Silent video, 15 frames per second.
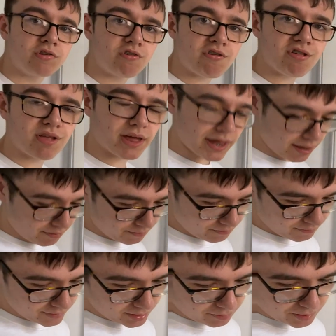just to get
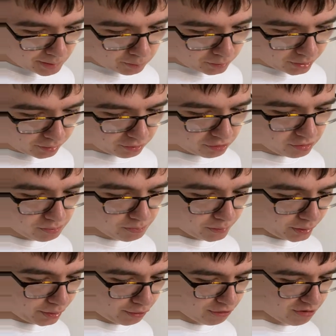maybe one or two
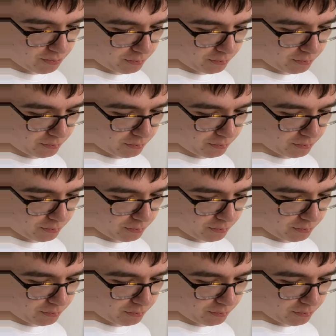bonus